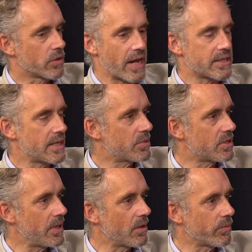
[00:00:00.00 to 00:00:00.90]
So that seems
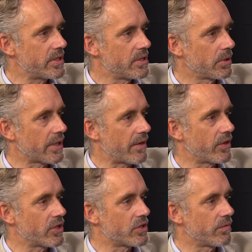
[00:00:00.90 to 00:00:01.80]
to be a reasonable
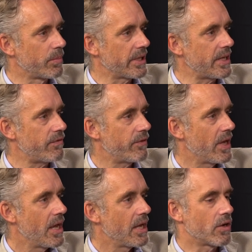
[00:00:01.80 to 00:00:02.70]
definition of belief.
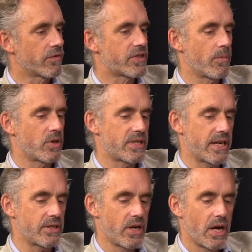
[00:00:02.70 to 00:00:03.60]
You know, if someone
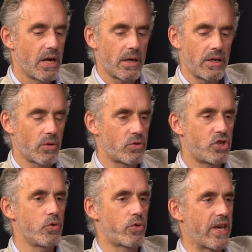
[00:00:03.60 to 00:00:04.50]
says, you know,
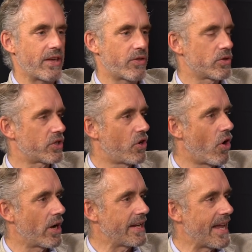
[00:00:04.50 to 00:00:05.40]
do you think there's a
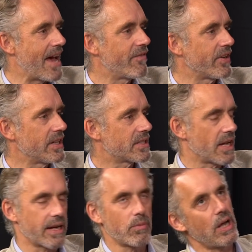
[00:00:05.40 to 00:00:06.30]
God in heaven?
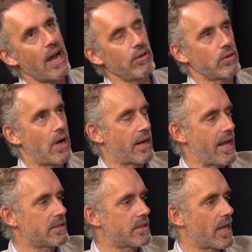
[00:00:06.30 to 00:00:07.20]
It's like, well, I don't know how to
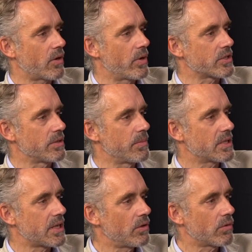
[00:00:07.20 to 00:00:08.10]
answer that question
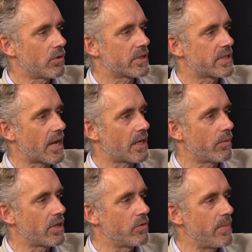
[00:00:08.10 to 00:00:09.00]
because I don't know exactly what